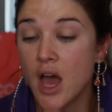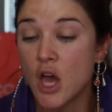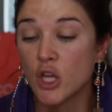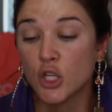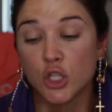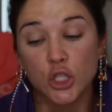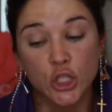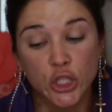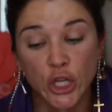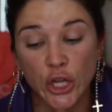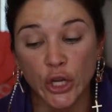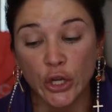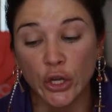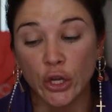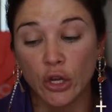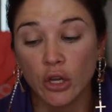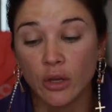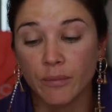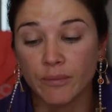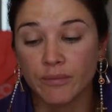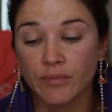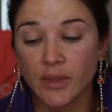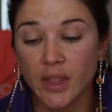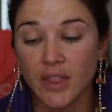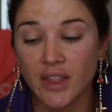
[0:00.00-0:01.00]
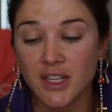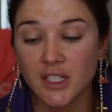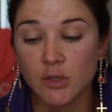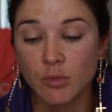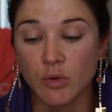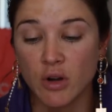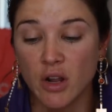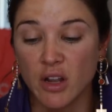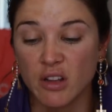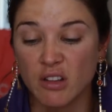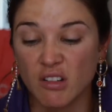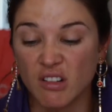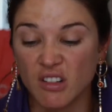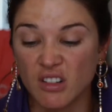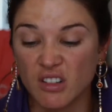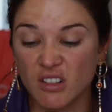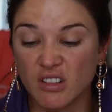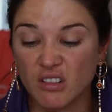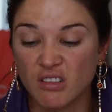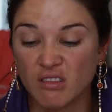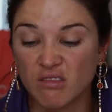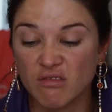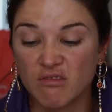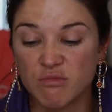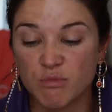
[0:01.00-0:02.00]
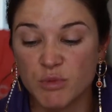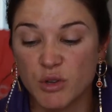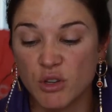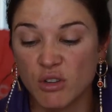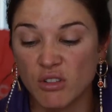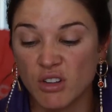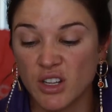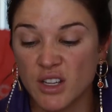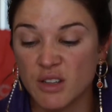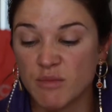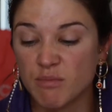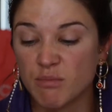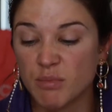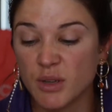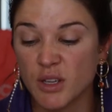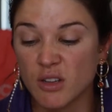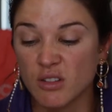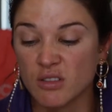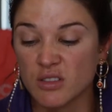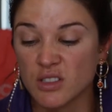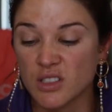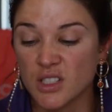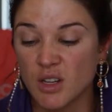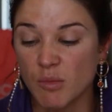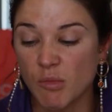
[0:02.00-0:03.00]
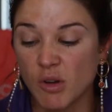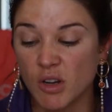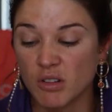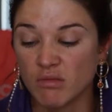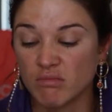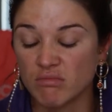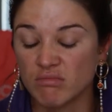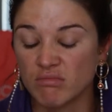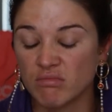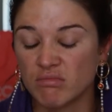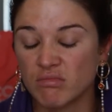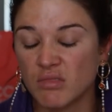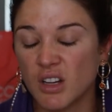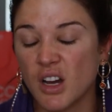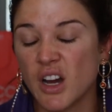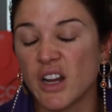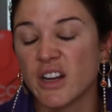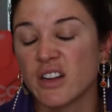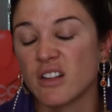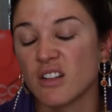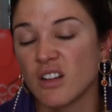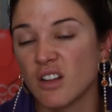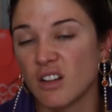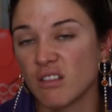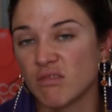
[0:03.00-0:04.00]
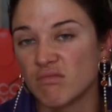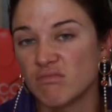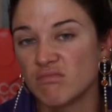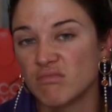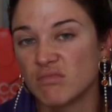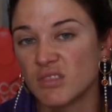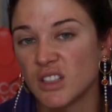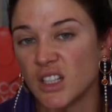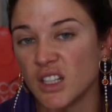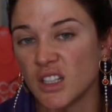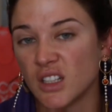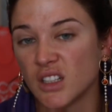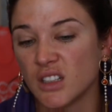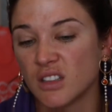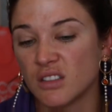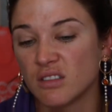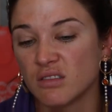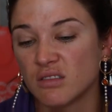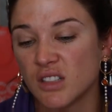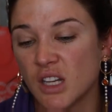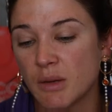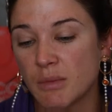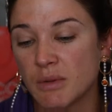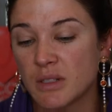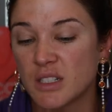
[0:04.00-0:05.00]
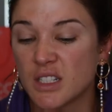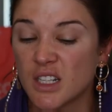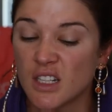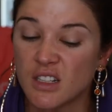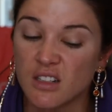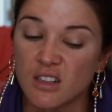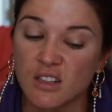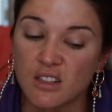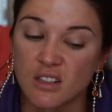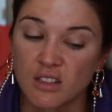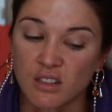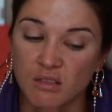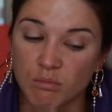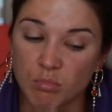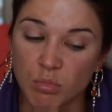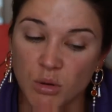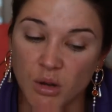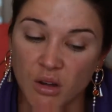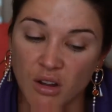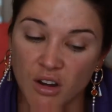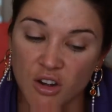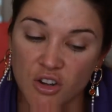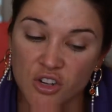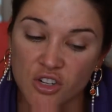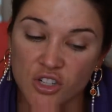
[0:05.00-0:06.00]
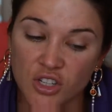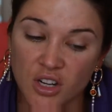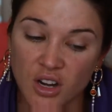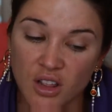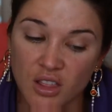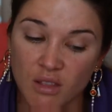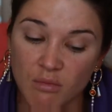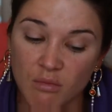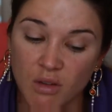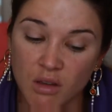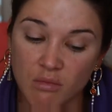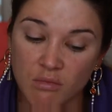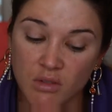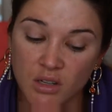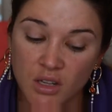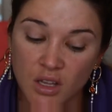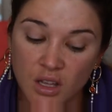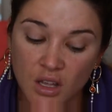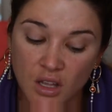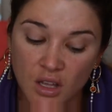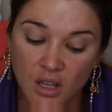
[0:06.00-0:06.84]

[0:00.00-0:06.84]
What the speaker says: So that's what I got, purely because someone, I don't know, yeah, I'm addicted to buying shit at the moment.